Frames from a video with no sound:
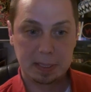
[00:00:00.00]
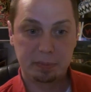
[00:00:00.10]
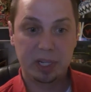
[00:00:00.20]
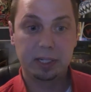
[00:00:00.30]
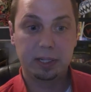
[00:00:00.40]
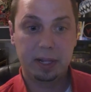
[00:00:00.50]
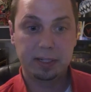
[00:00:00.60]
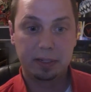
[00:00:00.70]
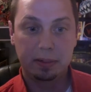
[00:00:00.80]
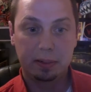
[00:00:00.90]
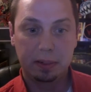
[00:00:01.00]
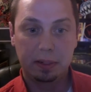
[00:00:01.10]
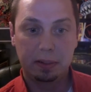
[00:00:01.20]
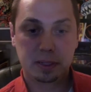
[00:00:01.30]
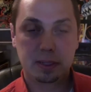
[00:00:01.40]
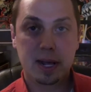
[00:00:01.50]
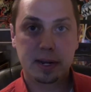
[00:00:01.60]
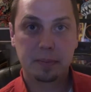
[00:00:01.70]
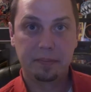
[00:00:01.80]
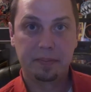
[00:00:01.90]
blood clots, the
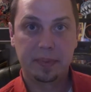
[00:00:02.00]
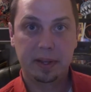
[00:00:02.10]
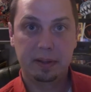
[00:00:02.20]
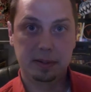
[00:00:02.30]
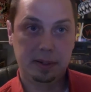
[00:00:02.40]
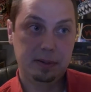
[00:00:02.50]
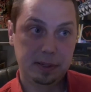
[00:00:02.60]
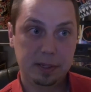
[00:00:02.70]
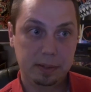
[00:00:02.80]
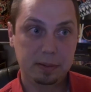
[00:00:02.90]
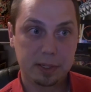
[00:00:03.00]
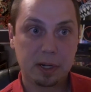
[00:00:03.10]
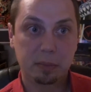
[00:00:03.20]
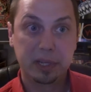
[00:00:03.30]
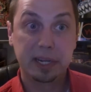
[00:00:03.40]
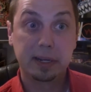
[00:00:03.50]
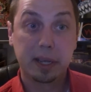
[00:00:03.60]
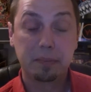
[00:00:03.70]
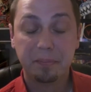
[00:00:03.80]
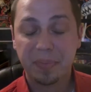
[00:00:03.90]
clotting, and start bleeding again.